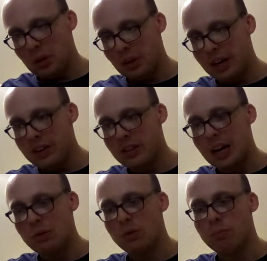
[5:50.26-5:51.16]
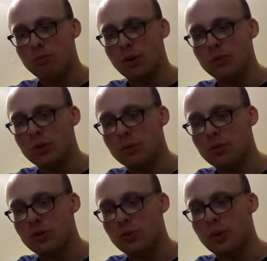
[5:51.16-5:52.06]
Okay, so now we're on
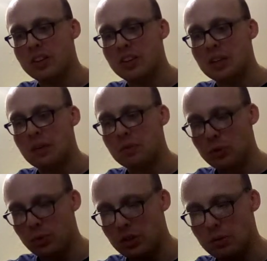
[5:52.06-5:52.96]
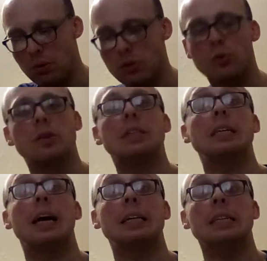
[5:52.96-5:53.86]
Proverbs 27, 21,
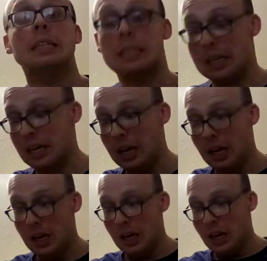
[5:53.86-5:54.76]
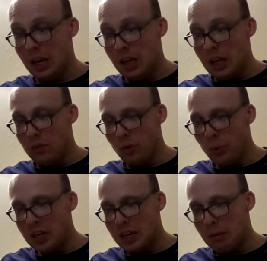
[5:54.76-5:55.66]
28. The
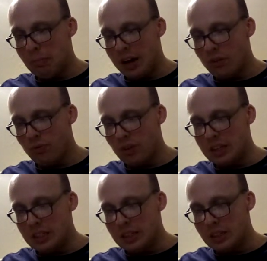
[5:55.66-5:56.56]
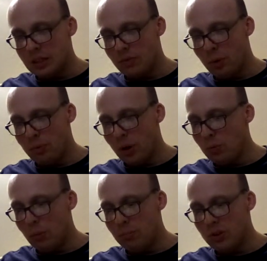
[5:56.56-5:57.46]
wicked man flees, though no
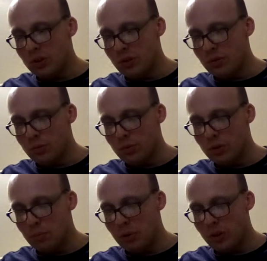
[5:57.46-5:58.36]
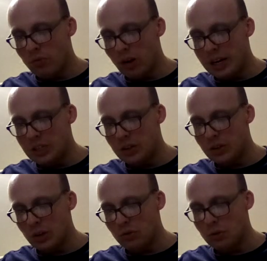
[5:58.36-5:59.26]
one pursues, but the
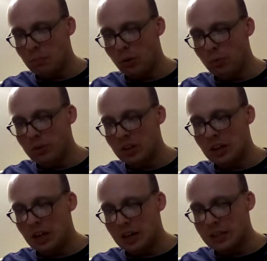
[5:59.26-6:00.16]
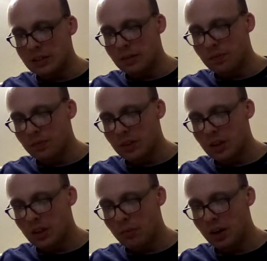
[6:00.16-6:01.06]
righteous are as bold as a lion.
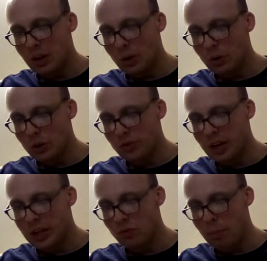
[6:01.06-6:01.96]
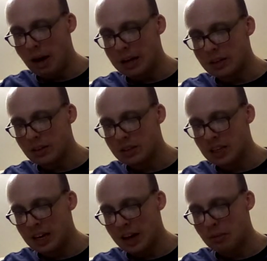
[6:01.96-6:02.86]
When a country is rebellious,
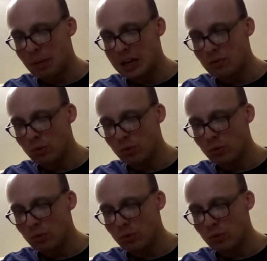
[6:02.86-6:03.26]
it has many